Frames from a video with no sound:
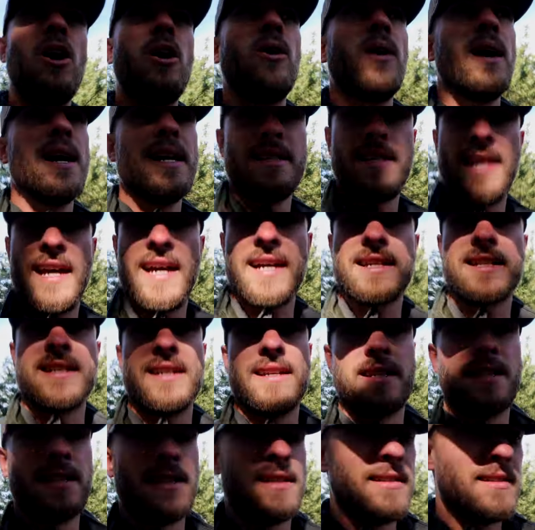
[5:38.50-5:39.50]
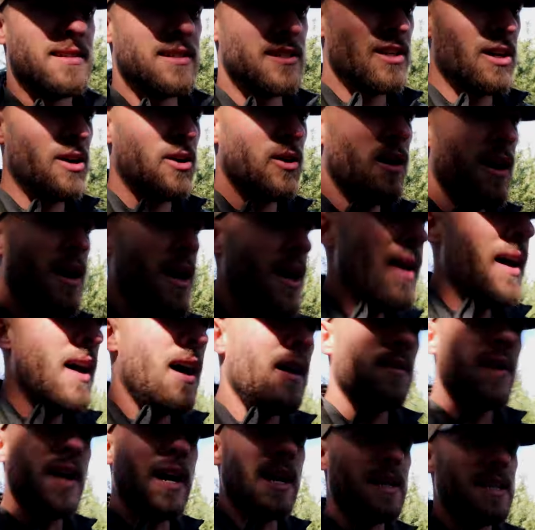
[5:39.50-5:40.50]
oh, and Texas. So
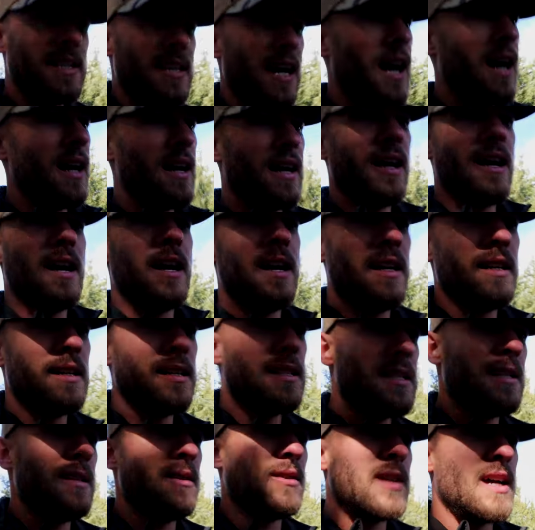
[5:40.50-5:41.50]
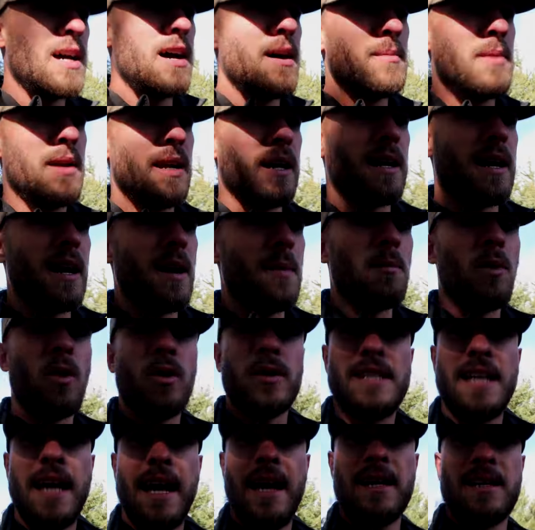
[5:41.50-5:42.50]
I've got a ton of hunting still coming. I got
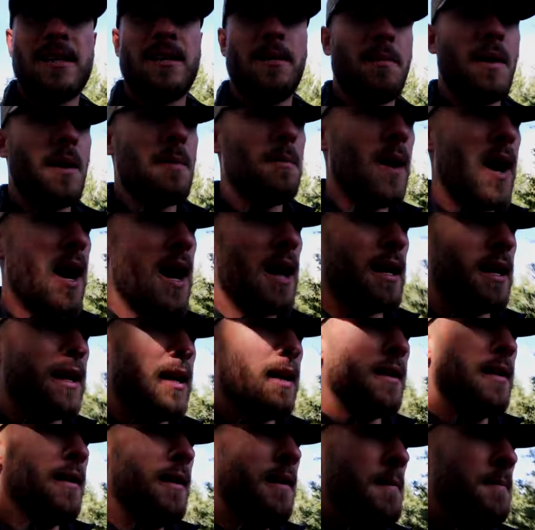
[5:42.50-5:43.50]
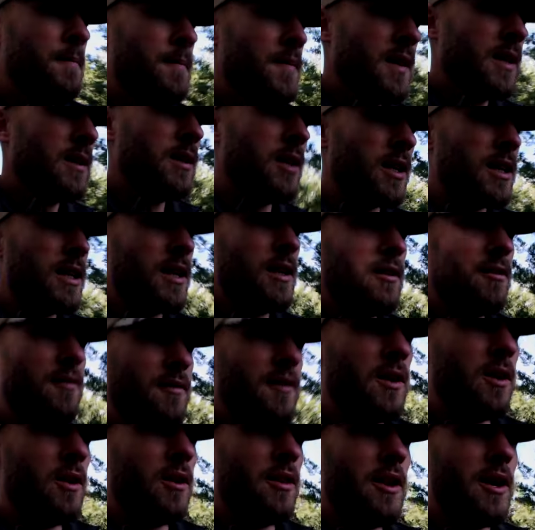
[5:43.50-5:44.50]
more tags in my pocket, looking to
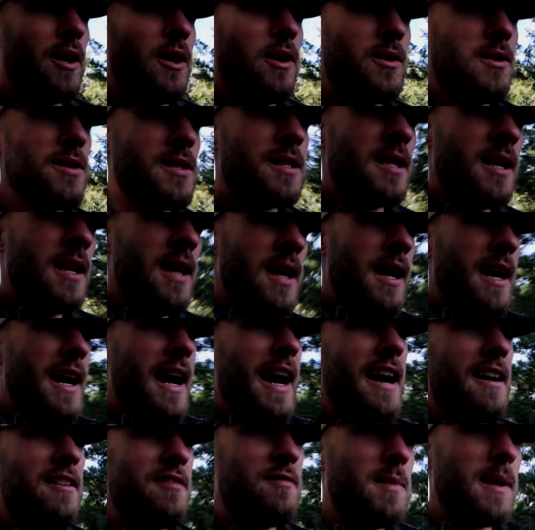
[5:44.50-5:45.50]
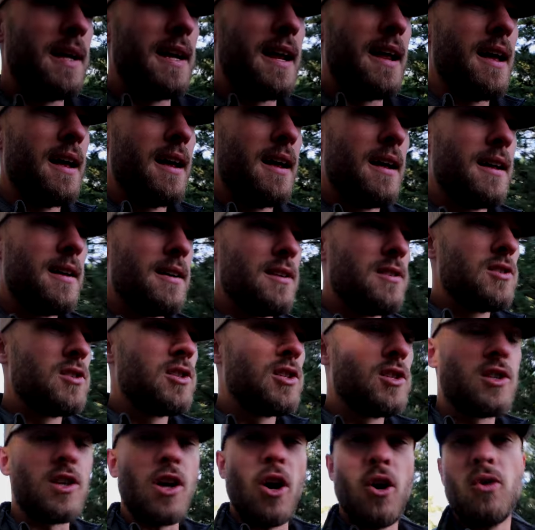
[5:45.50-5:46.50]
fill those. I have been
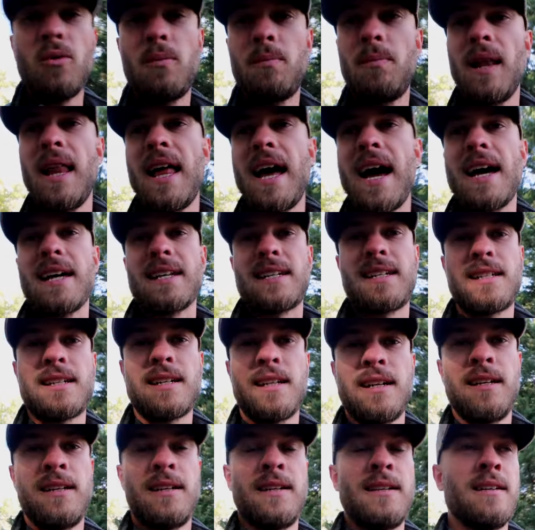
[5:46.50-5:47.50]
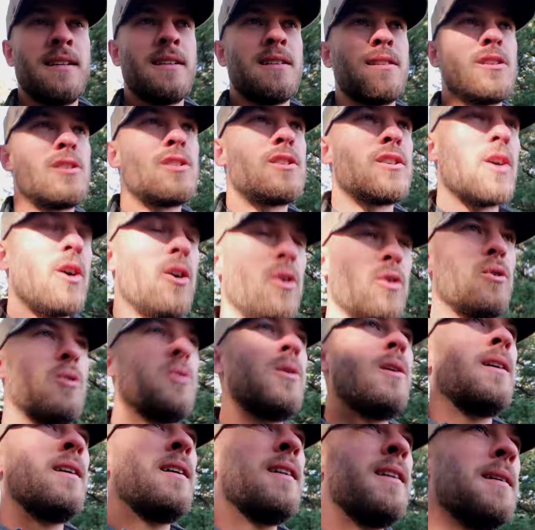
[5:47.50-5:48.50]
so blessed,
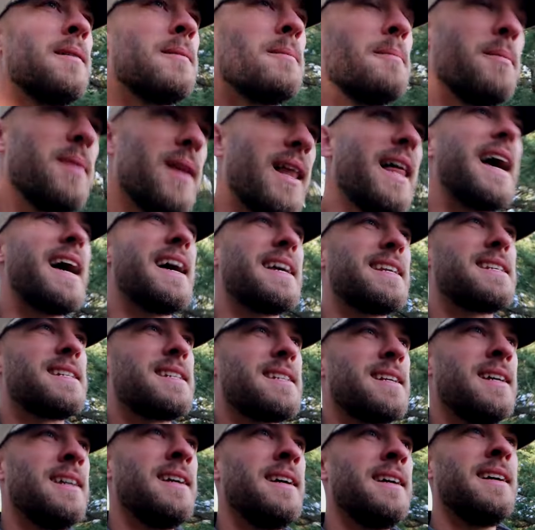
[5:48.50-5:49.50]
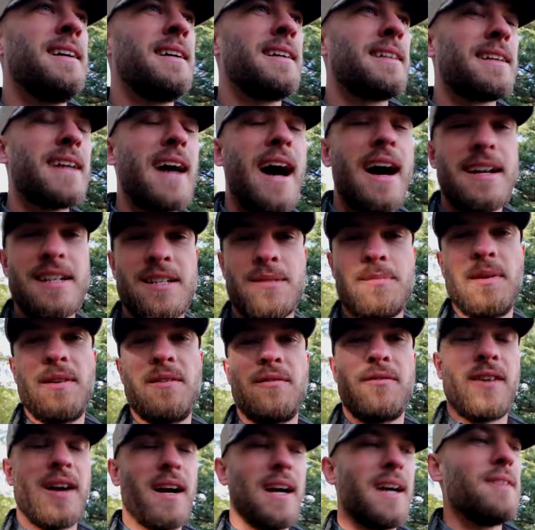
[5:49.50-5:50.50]
so blessed. God has
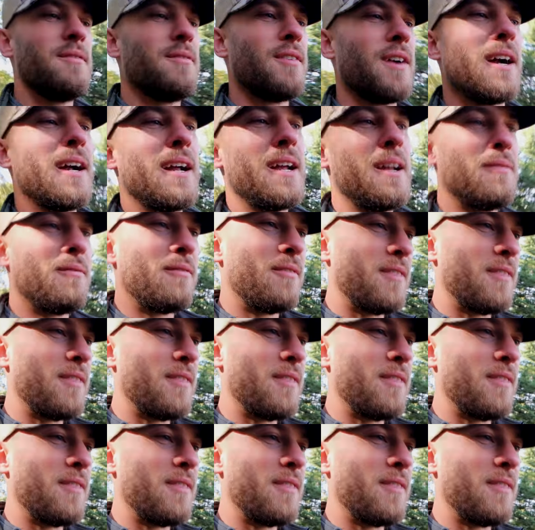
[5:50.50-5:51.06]
been very, very,